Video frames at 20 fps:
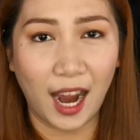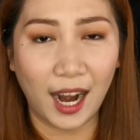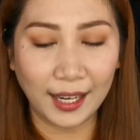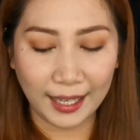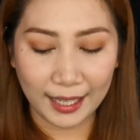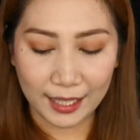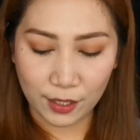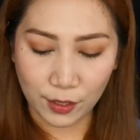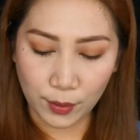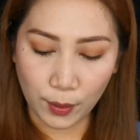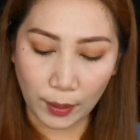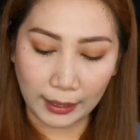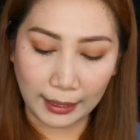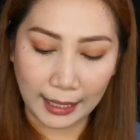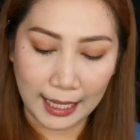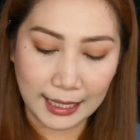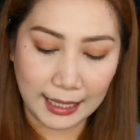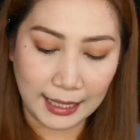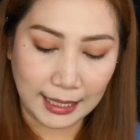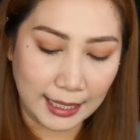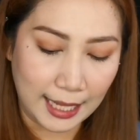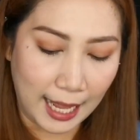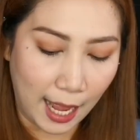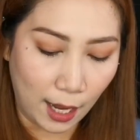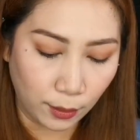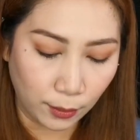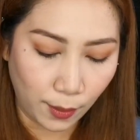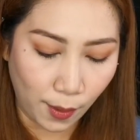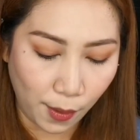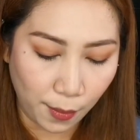Alright, so let's
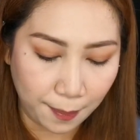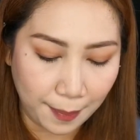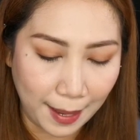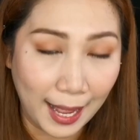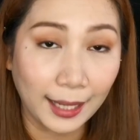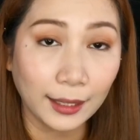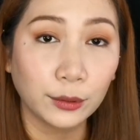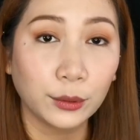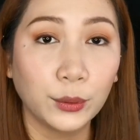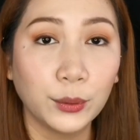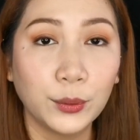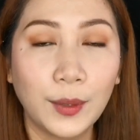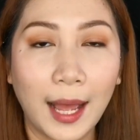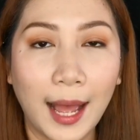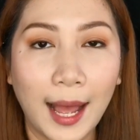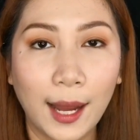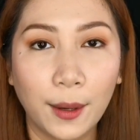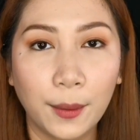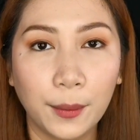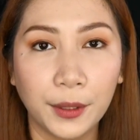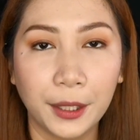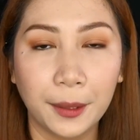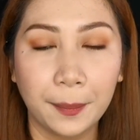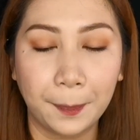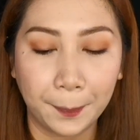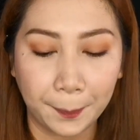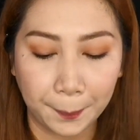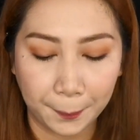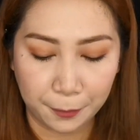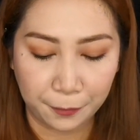now go back to
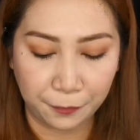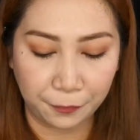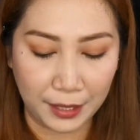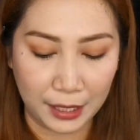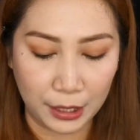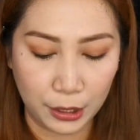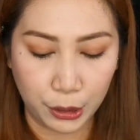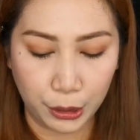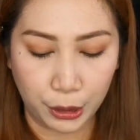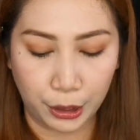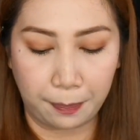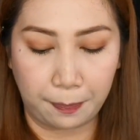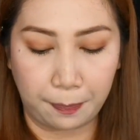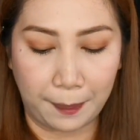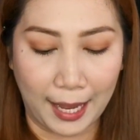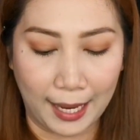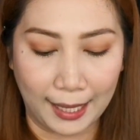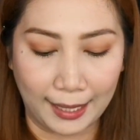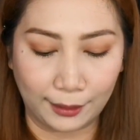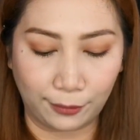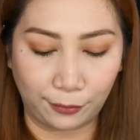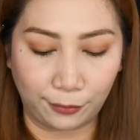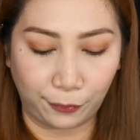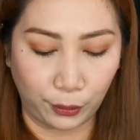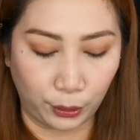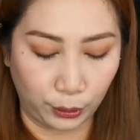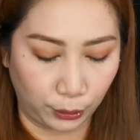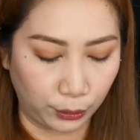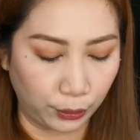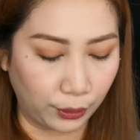our featured palette
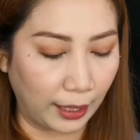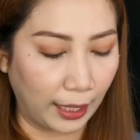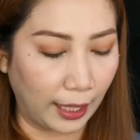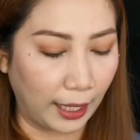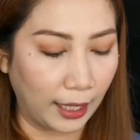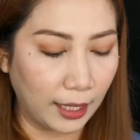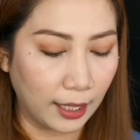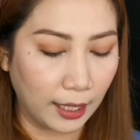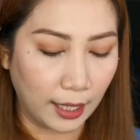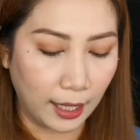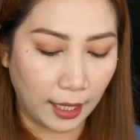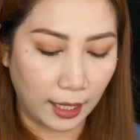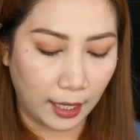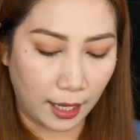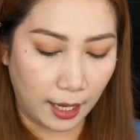for today.